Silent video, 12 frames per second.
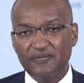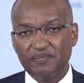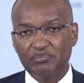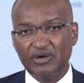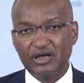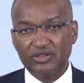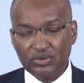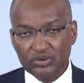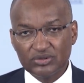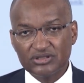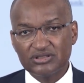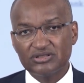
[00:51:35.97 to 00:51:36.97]
by
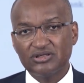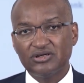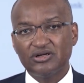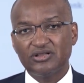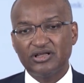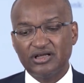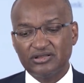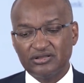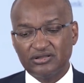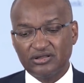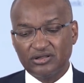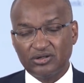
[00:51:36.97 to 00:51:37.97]
those
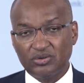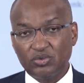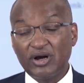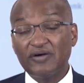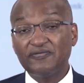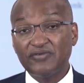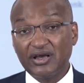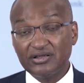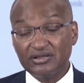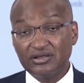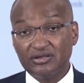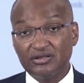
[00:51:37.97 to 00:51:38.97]
that were
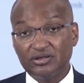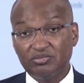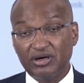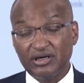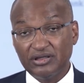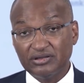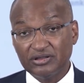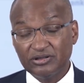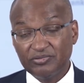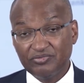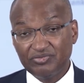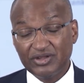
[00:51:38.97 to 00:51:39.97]
affected by it.
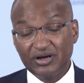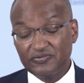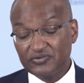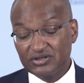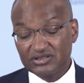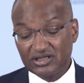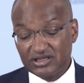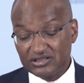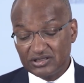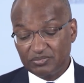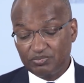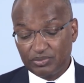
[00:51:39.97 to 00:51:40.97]
Now, of course, there are
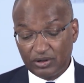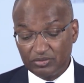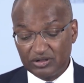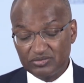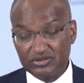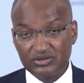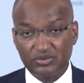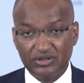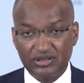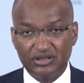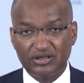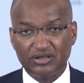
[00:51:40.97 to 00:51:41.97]
some problems
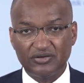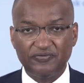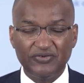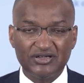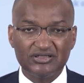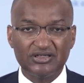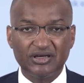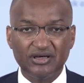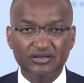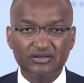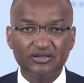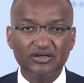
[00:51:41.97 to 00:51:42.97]
with fixing
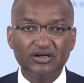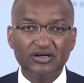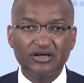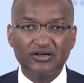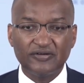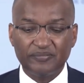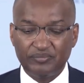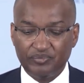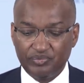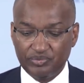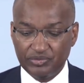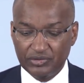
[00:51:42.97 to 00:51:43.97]
it,
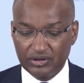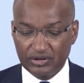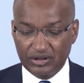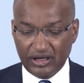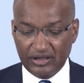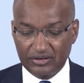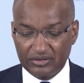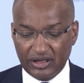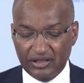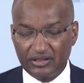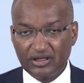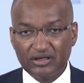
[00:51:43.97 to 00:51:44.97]
and
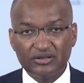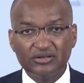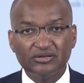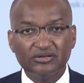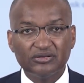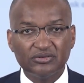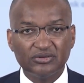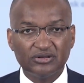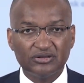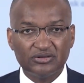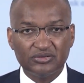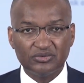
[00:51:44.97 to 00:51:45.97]
I think
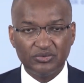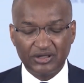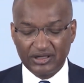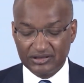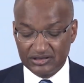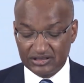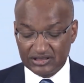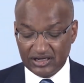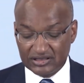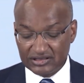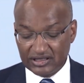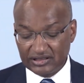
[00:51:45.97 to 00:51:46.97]
we can
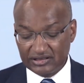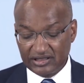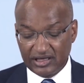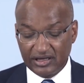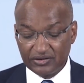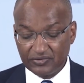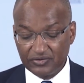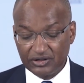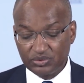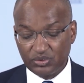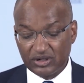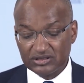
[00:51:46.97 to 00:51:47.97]
discuss that at the end of
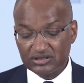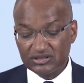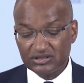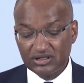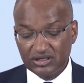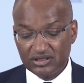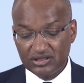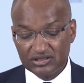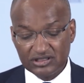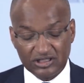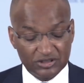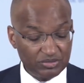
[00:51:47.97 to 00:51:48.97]
it once
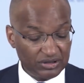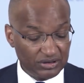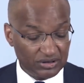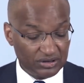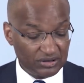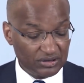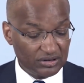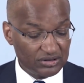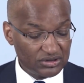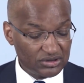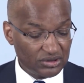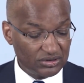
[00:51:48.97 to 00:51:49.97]
this has been
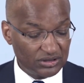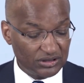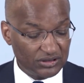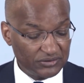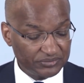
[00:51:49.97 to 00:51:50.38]
sorted.